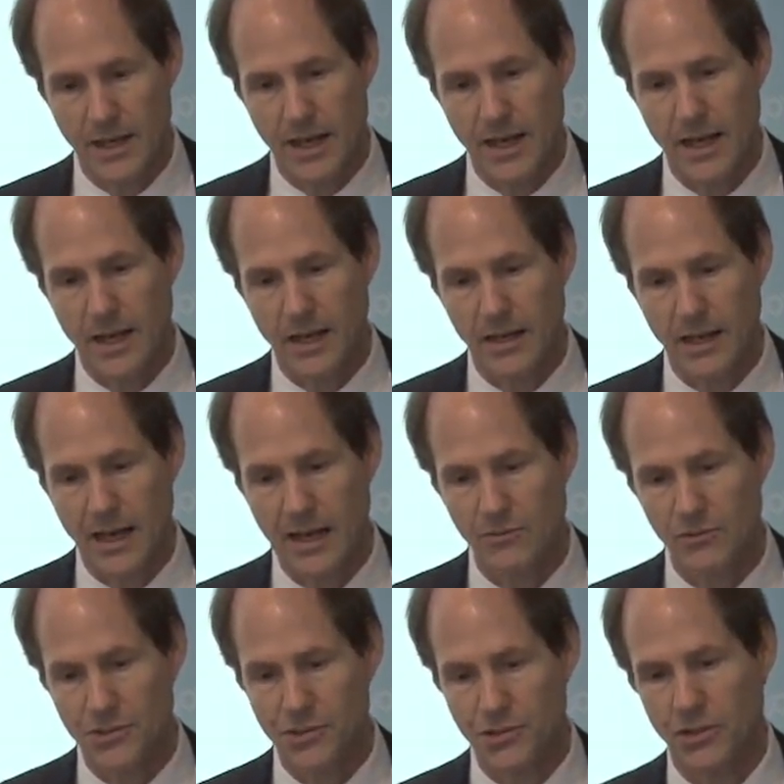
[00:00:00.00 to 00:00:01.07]
I
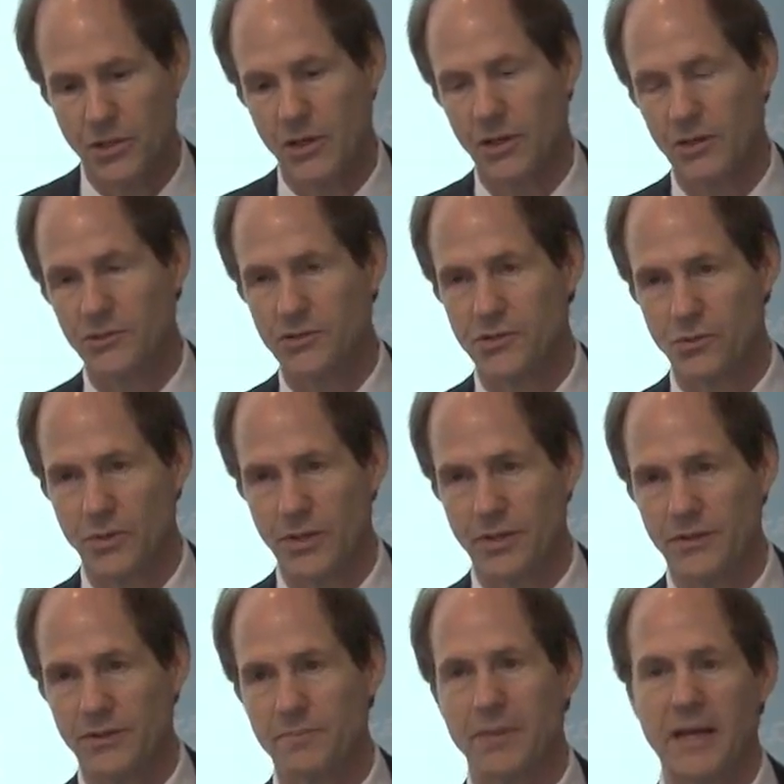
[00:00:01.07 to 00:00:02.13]
was charged
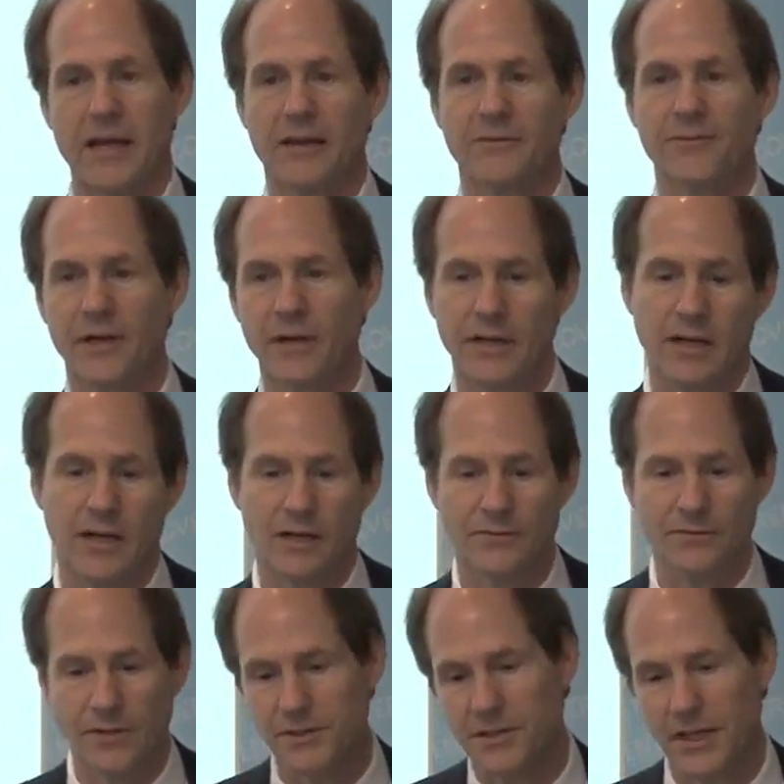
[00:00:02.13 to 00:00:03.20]
with paying very
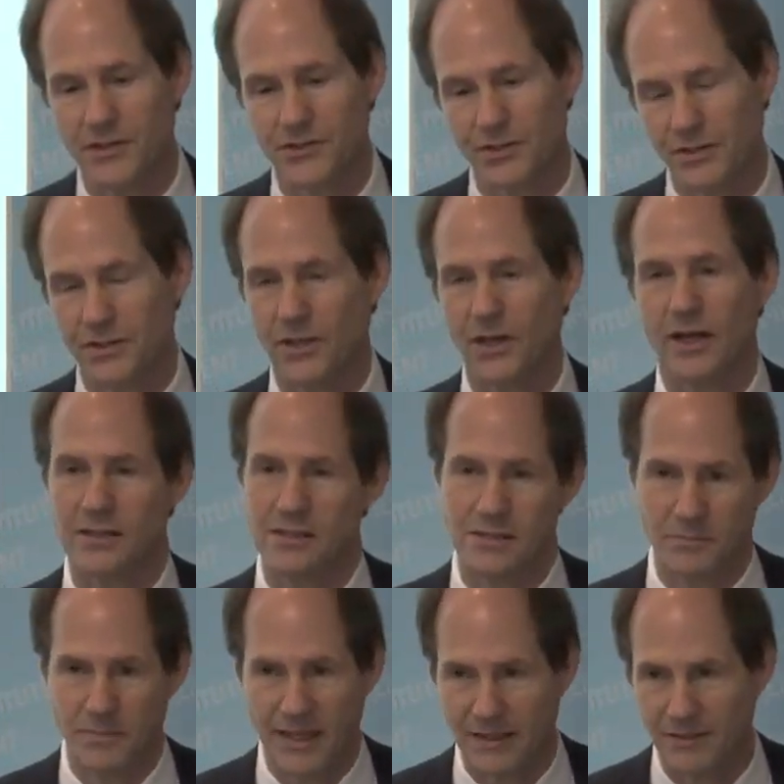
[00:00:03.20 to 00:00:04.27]
careful attention to costs
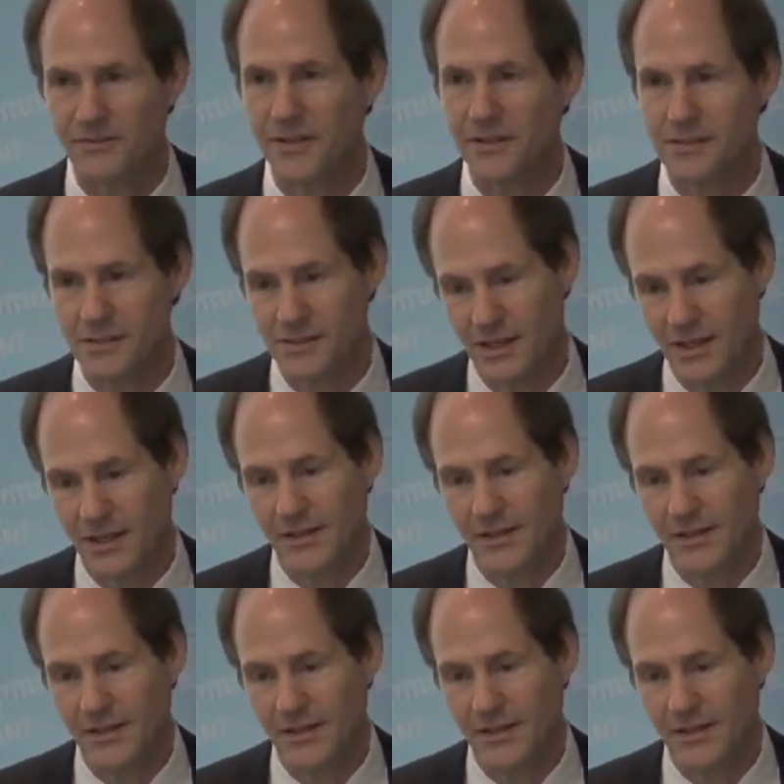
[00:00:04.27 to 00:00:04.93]
and benefits.